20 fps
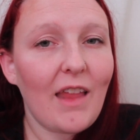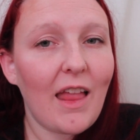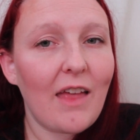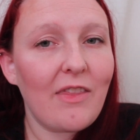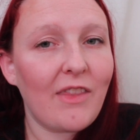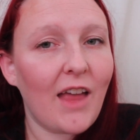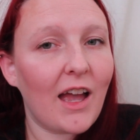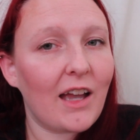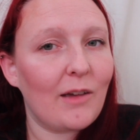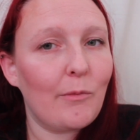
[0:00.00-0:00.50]

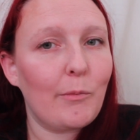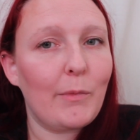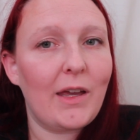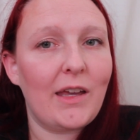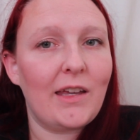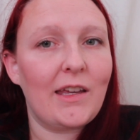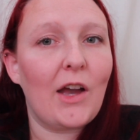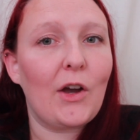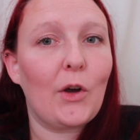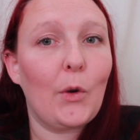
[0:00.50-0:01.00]
that can
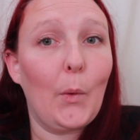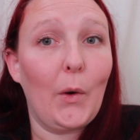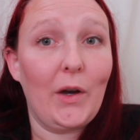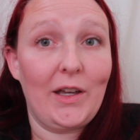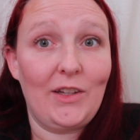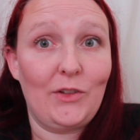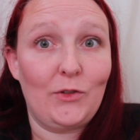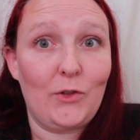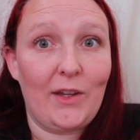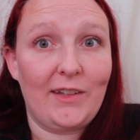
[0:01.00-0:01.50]
be
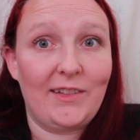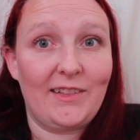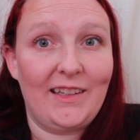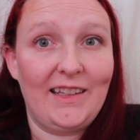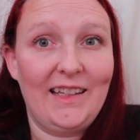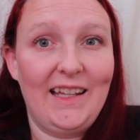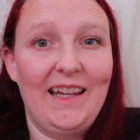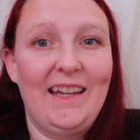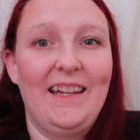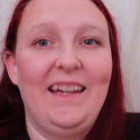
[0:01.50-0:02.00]
quite
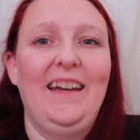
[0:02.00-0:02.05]
interesting.